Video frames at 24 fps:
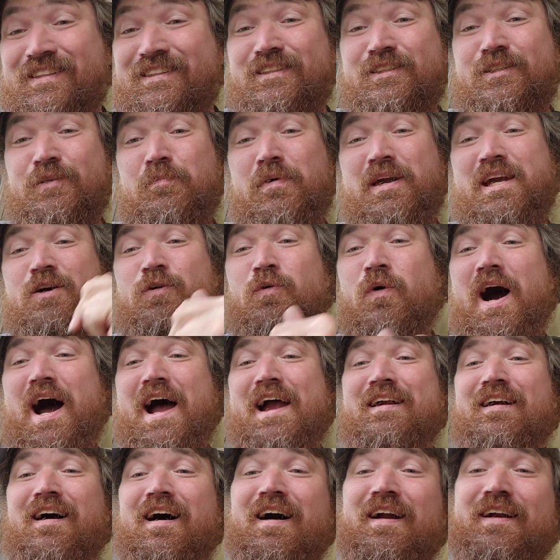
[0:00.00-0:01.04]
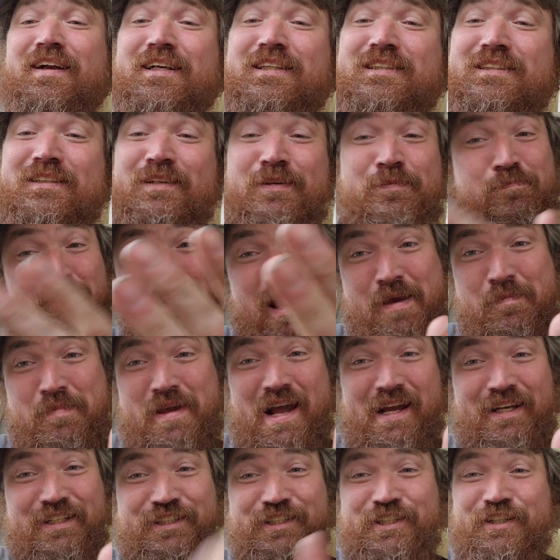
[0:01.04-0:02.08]
To be quite honest, maybe
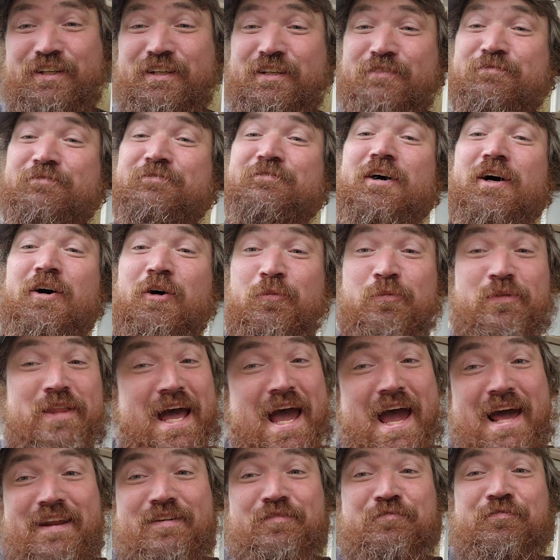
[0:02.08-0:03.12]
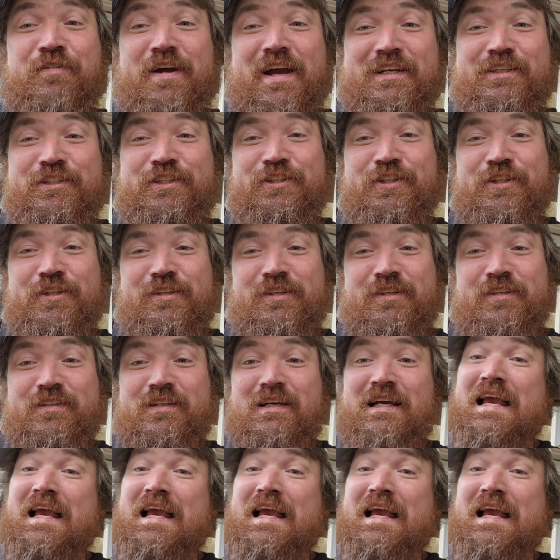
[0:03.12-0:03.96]
I should have filmed that adventure.